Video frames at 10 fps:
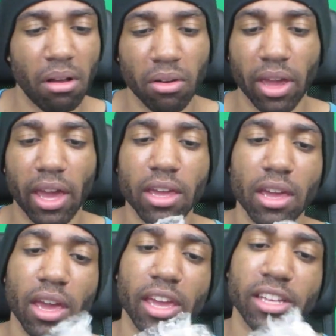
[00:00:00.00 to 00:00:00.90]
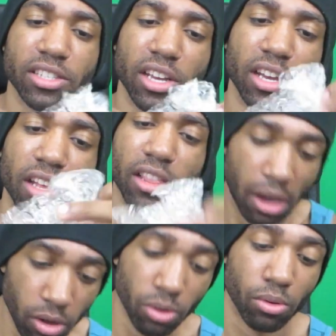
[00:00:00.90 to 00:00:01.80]
Okay, yeah, it's a...
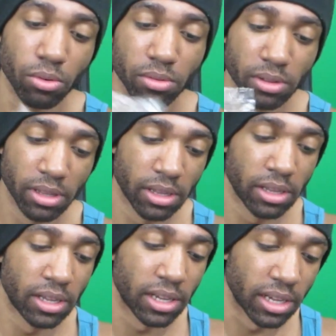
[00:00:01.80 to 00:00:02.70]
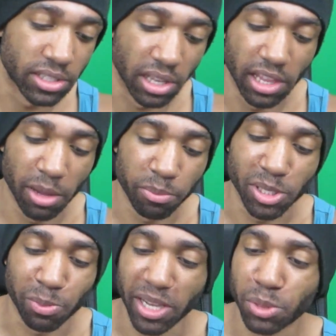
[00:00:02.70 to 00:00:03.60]
Oh! It's a Lumpy
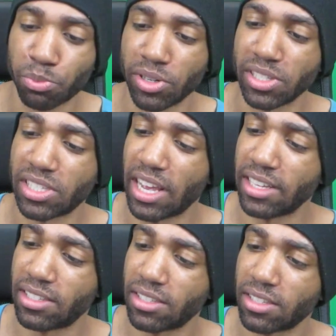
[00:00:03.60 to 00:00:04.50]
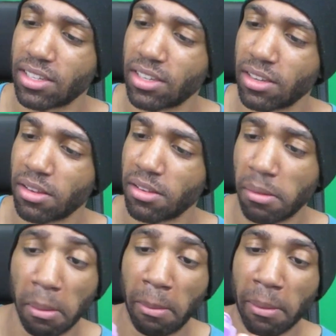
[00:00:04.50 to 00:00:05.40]
Space Princess...
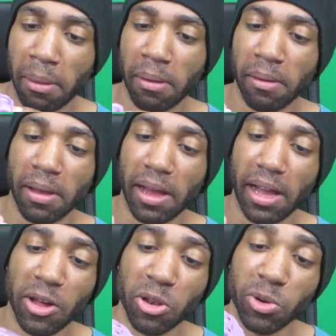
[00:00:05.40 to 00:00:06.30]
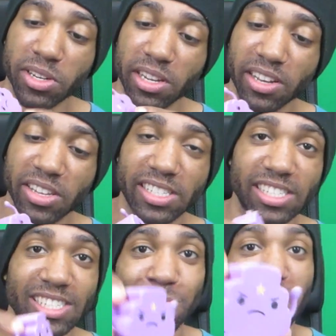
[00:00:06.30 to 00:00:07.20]
I don't know what the hell this is,